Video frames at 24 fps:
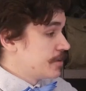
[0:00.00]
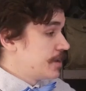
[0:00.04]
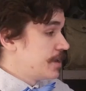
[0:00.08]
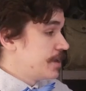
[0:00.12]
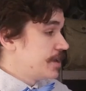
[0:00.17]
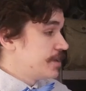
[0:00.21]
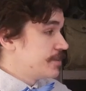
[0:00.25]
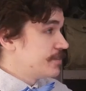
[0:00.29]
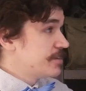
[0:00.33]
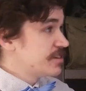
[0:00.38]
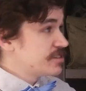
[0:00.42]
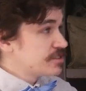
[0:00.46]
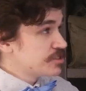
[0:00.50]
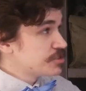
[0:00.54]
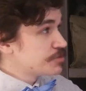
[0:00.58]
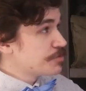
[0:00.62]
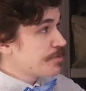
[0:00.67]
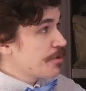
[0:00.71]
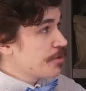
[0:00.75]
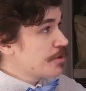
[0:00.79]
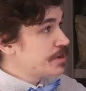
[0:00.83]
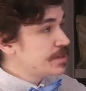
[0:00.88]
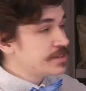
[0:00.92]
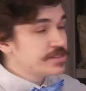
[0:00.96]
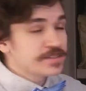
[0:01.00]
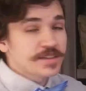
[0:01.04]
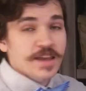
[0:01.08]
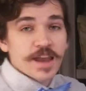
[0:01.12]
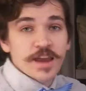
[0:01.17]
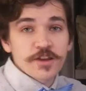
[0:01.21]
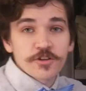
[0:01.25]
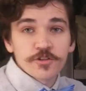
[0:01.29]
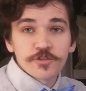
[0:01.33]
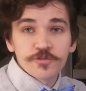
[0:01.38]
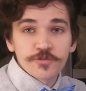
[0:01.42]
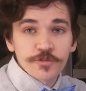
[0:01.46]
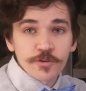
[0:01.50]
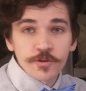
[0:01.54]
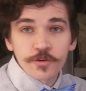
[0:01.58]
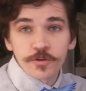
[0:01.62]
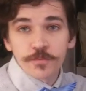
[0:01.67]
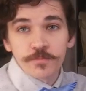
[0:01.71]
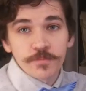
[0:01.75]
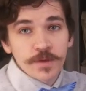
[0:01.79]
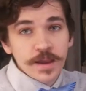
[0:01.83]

And this is pretty standard for